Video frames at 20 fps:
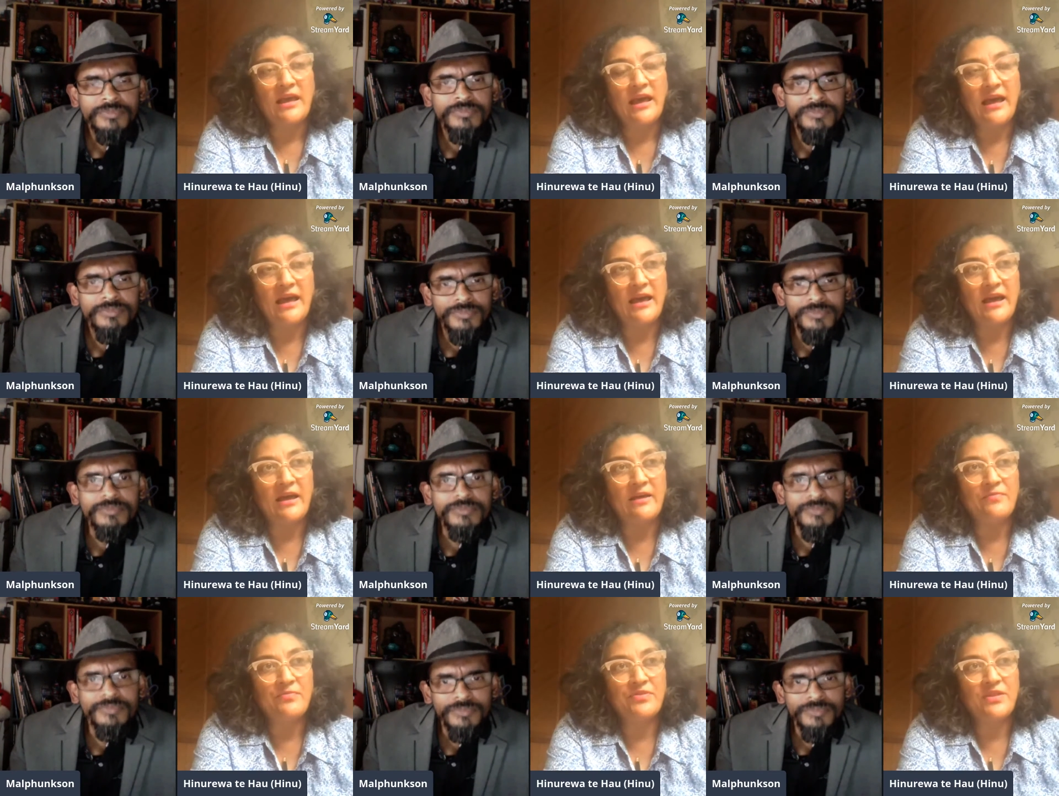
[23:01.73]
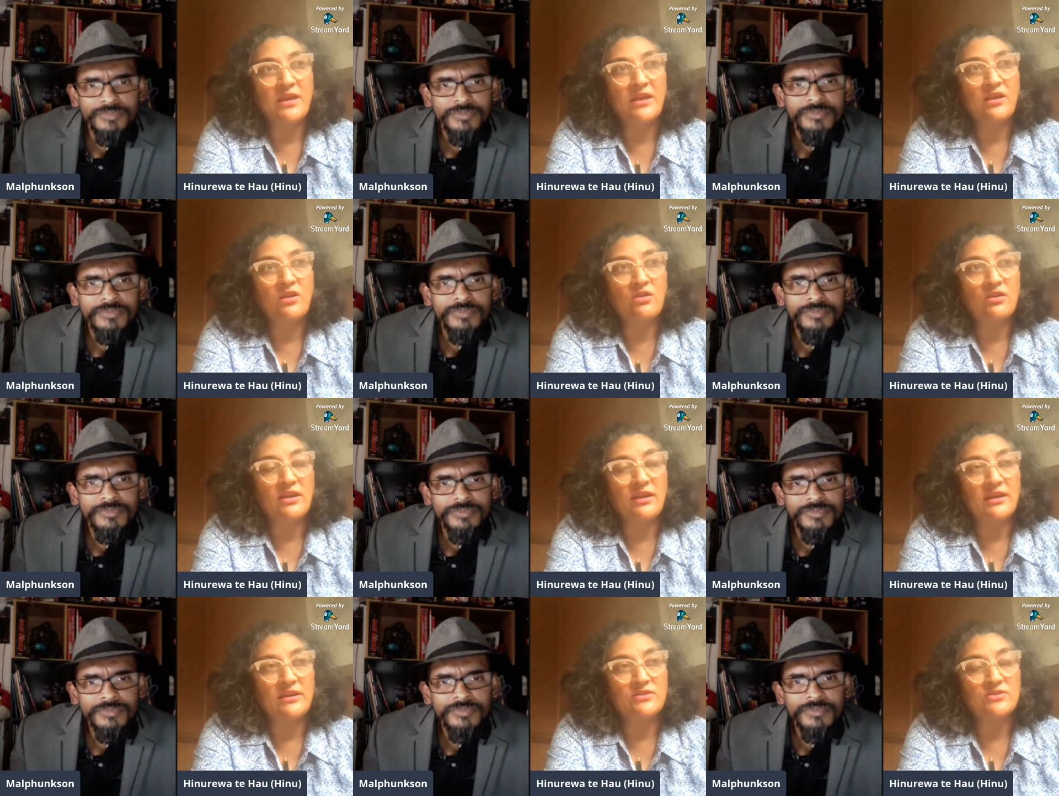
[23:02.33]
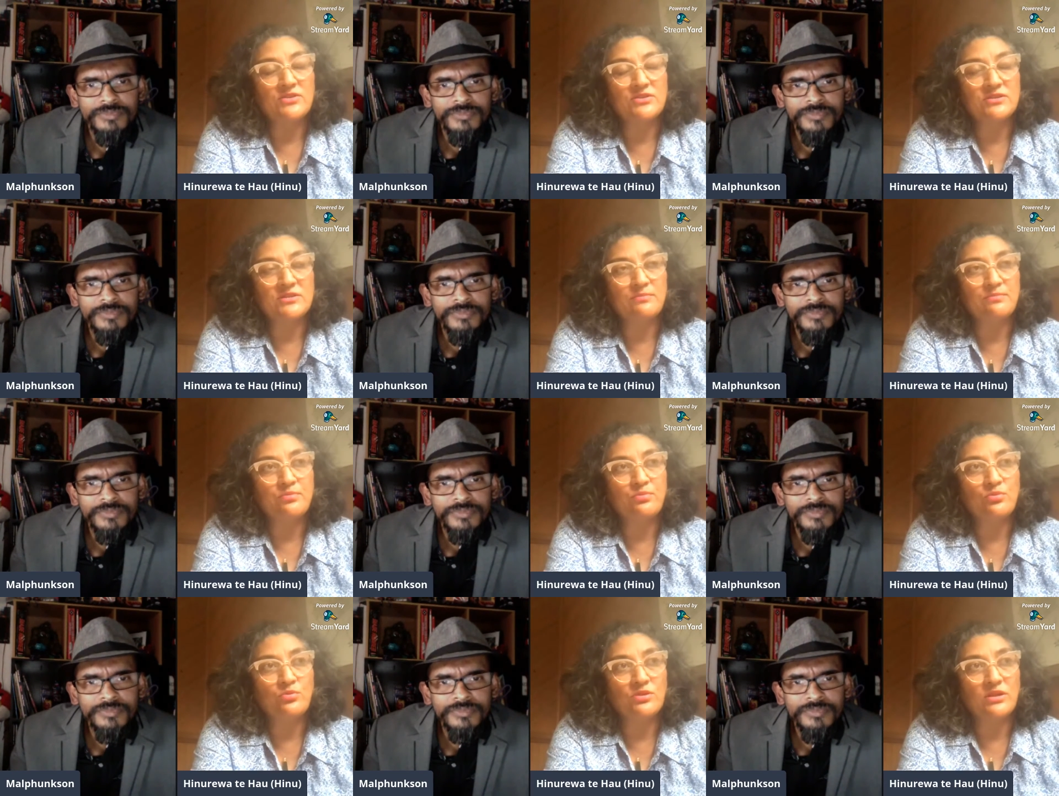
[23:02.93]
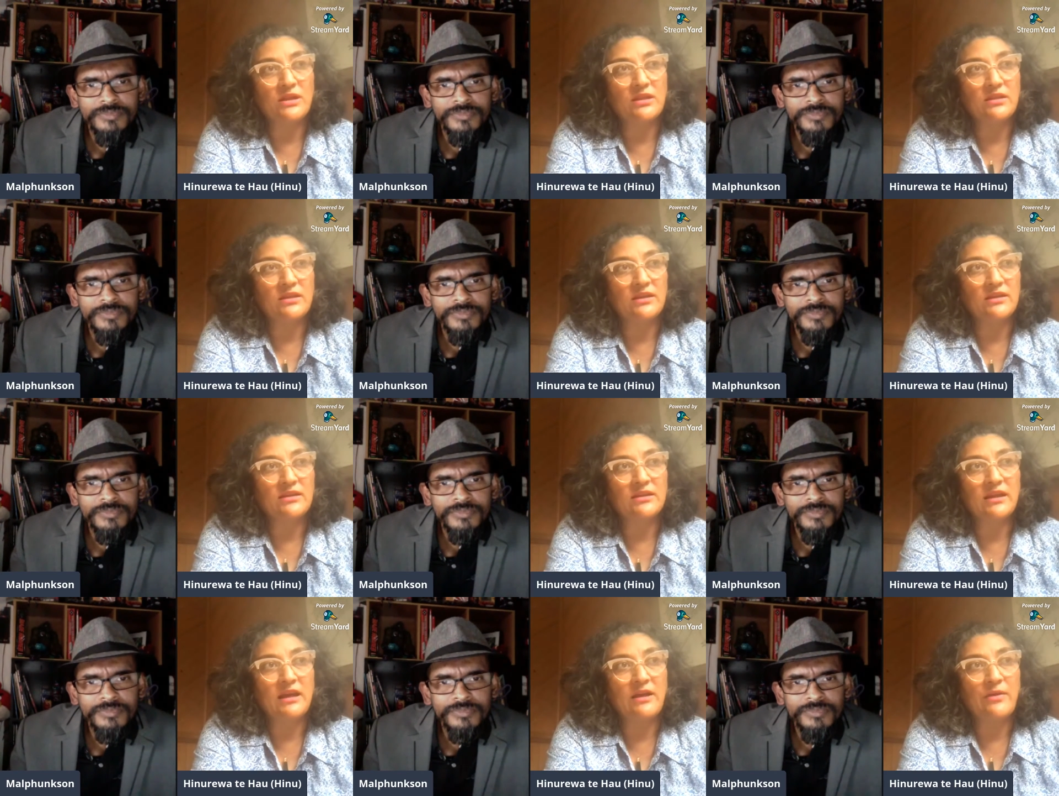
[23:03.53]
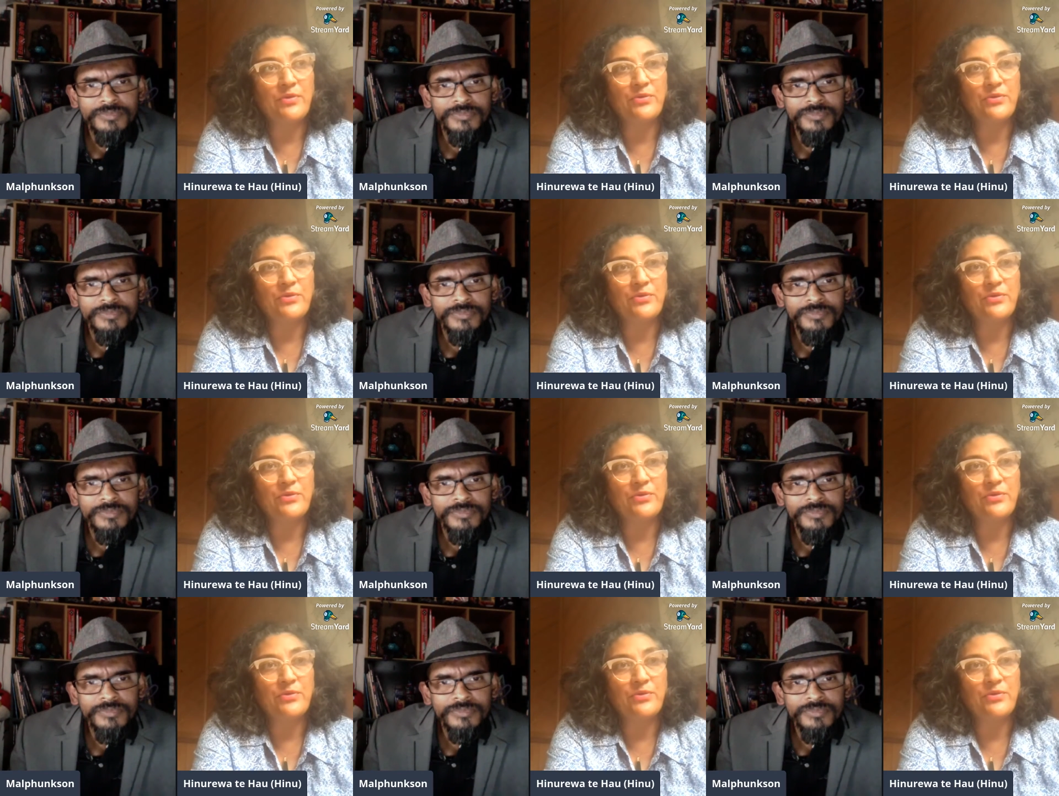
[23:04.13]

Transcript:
Speaker 1: they're looking to support, I think,